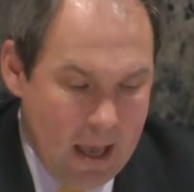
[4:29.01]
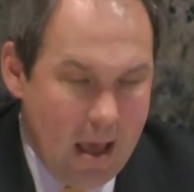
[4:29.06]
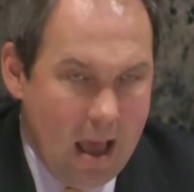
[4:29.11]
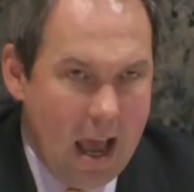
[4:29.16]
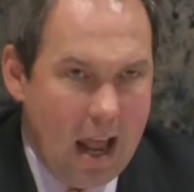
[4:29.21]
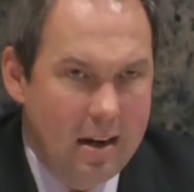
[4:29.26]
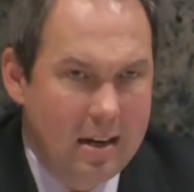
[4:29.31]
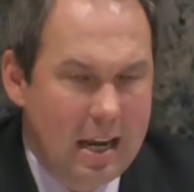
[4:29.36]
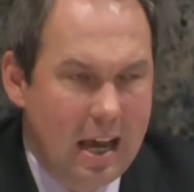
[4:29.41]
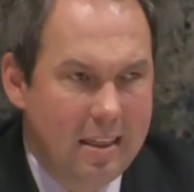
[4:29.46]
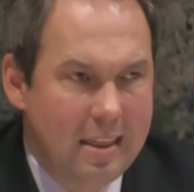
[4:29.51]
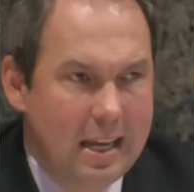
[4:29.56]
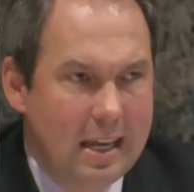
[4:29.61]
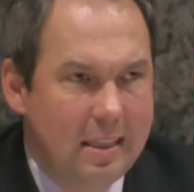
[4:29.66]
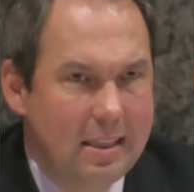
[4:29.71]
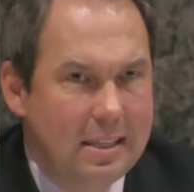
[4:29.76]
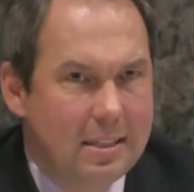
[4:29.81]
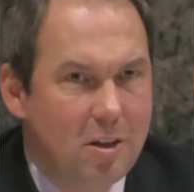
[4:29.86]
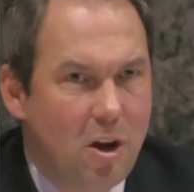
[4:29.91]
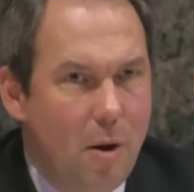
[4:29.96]
And I think
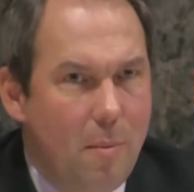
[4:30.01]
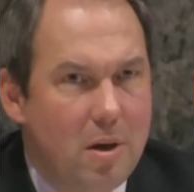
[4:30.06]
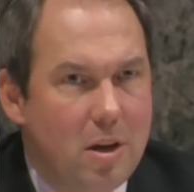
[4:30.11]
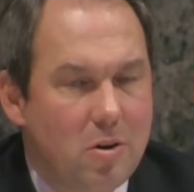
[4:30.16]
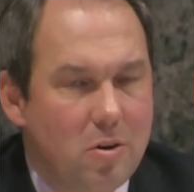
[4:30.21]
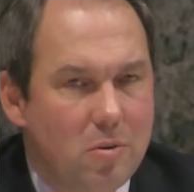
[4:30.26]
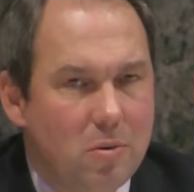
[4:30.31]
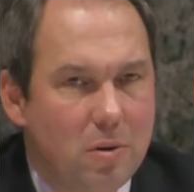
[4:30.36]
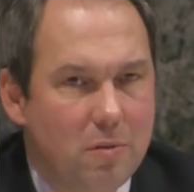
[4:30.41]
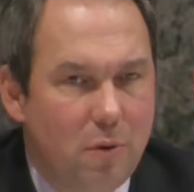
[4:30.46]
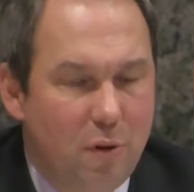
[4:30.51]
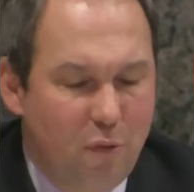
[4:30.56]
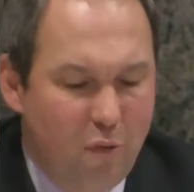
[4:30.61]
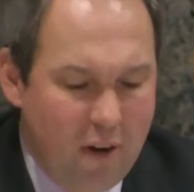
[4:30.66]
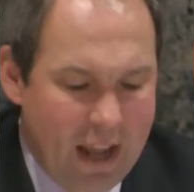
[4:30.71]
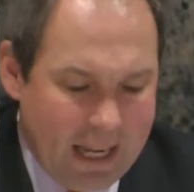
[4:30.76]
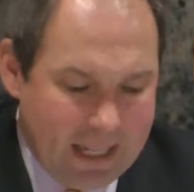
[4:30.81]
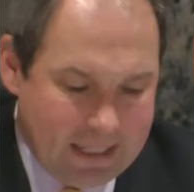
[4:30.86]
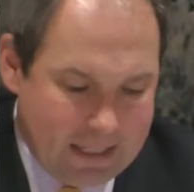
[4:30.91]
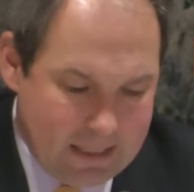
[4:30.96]
this comment
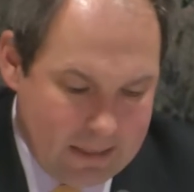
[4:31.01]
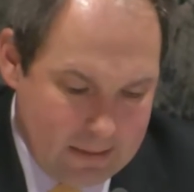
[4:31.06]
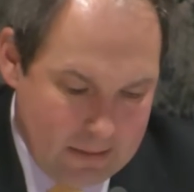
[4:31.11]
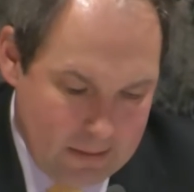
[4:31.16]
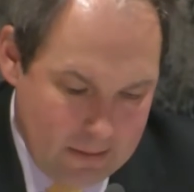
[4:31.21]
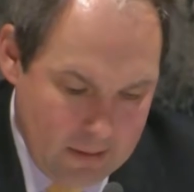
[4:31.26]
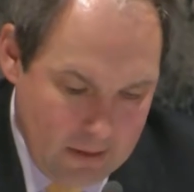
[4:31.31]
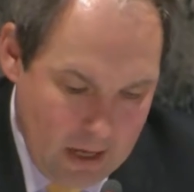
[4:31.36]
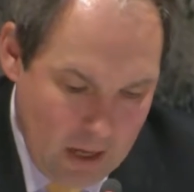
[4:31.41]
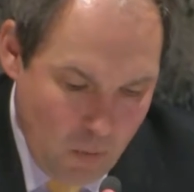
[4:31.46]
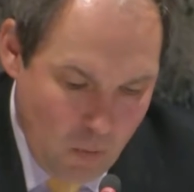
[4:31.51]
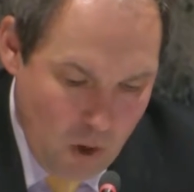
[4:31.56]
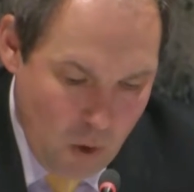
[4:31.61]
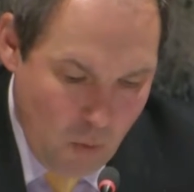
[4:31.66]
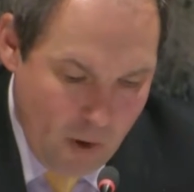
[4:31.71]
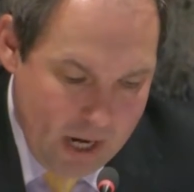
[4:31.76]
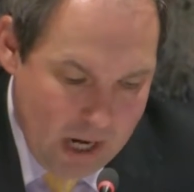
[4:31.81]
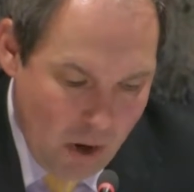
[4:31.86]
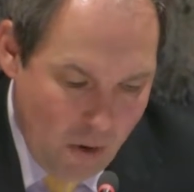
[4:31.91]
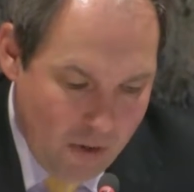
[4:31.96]
reflects, in one
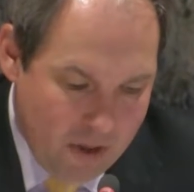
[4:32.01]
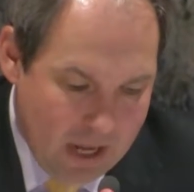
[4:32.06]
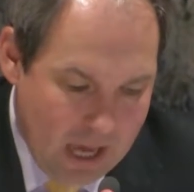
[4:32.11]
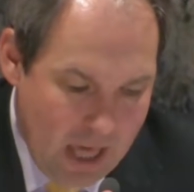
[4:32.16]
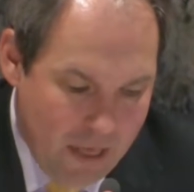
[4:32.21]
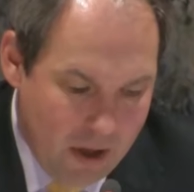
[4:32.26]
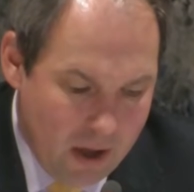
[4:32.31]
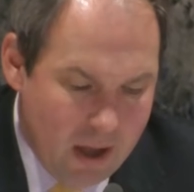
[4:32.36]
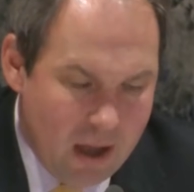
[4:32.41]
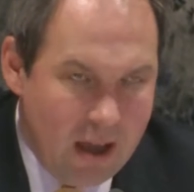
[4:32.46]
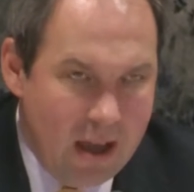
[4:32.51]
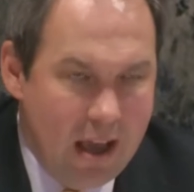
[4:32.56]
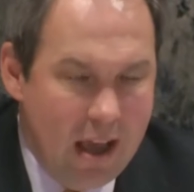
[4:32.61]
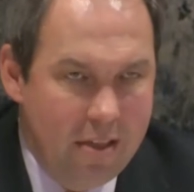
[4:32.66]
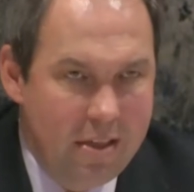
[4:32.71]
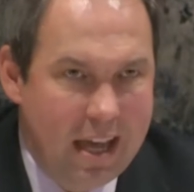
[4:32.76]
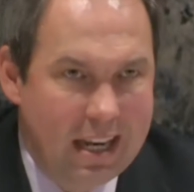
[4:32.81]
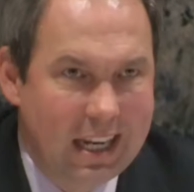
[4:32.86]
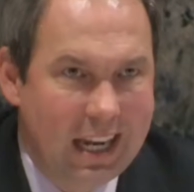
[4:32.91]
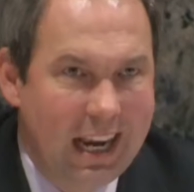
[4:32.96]
way or the other,
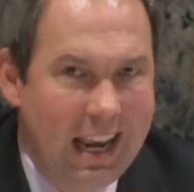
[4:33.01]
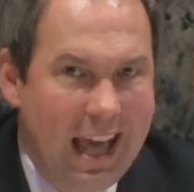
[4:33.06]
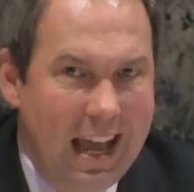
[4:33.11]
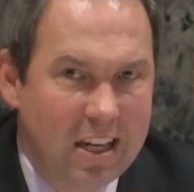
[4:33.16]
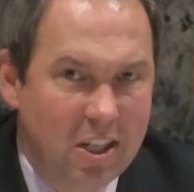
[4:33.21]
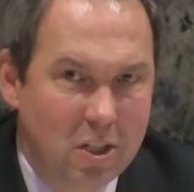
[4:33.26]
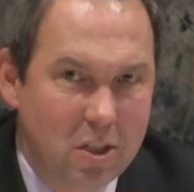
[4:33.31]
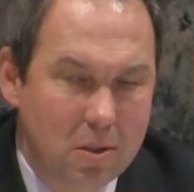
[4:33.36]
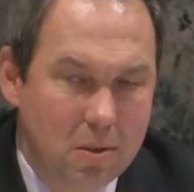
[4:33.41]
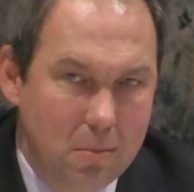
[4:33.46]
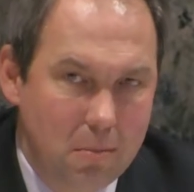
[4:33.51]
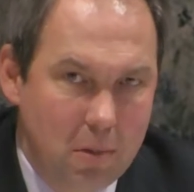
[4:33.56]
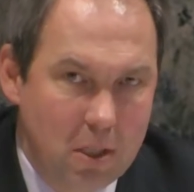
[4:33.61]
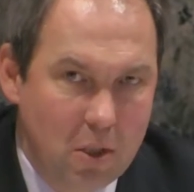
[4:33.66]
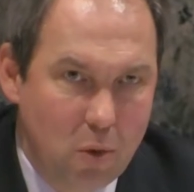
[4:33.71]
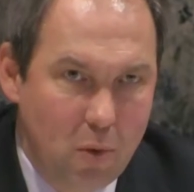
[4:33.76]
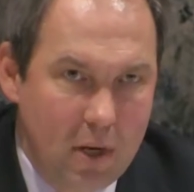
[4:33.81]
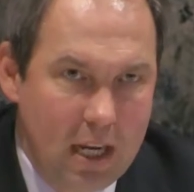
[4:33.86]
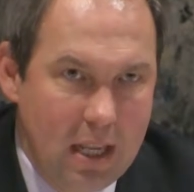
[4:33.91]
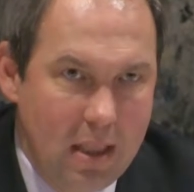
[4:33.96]
that clash
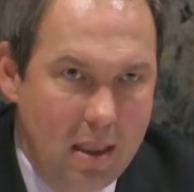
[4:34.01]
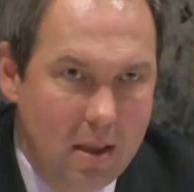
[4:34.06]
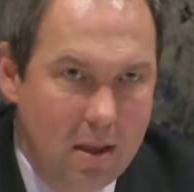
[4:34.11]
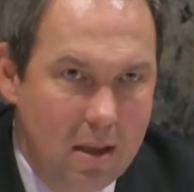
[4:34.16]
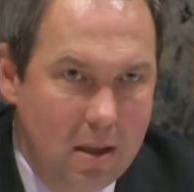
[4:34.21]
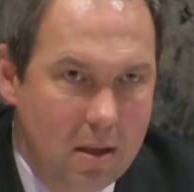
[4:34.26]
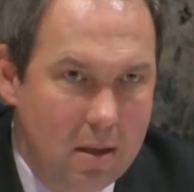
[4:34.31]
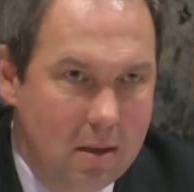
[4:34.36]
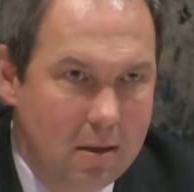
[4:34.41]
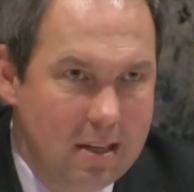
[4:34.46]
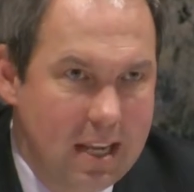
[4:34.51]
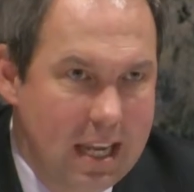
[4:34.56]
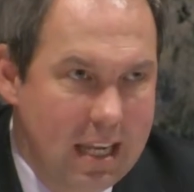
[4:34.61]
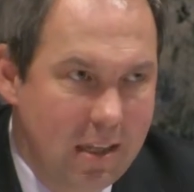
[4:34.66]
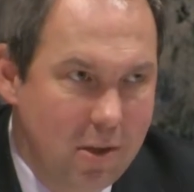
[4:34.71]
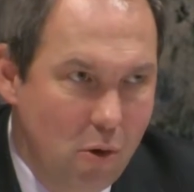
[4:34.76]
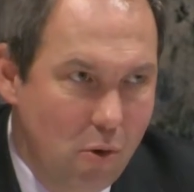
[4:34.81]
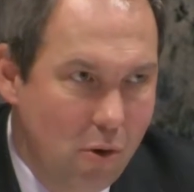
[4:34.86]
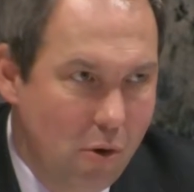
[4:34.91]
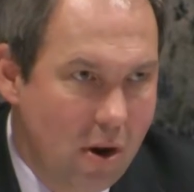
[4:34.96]
between the de
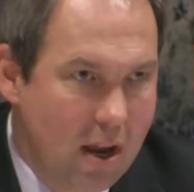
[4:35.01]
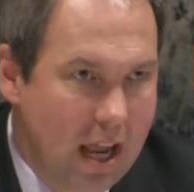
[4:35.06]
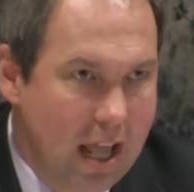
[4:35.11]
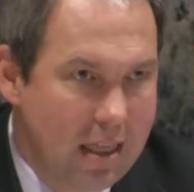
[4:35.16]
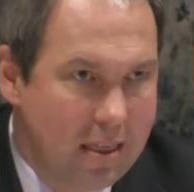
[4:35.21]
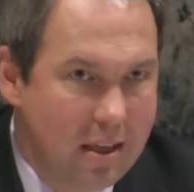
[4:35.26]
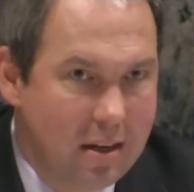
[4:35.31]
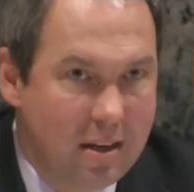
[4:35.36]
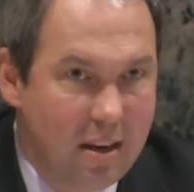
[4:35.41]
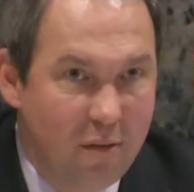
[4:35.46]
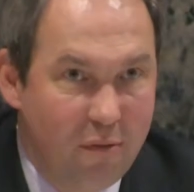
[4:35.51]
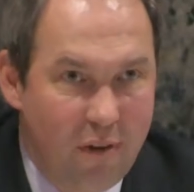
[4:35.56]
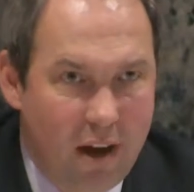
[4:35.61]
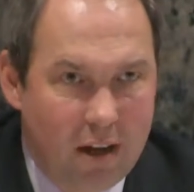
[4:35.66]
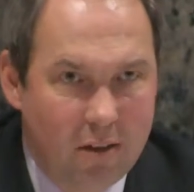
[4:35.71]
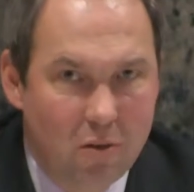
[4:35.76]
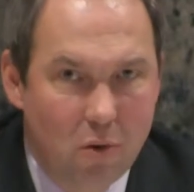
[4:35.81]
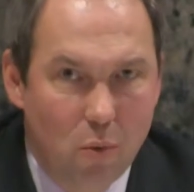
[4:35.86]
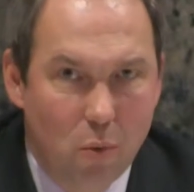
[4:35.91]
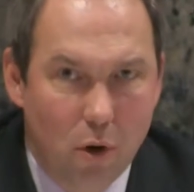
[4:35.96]
jure and the de
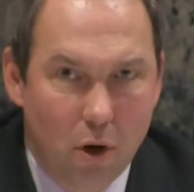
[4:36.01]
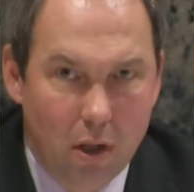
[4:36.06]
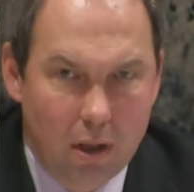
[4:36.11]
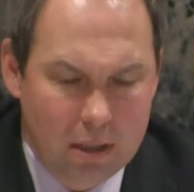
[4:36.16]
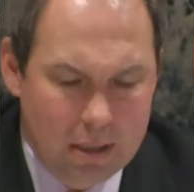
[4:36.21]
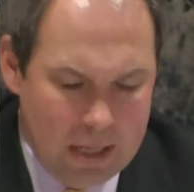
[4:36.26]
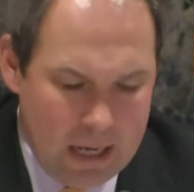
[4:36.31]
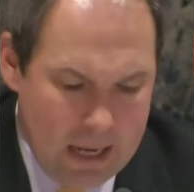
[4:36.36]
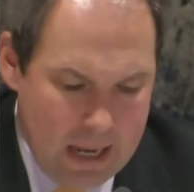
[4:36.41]
facto world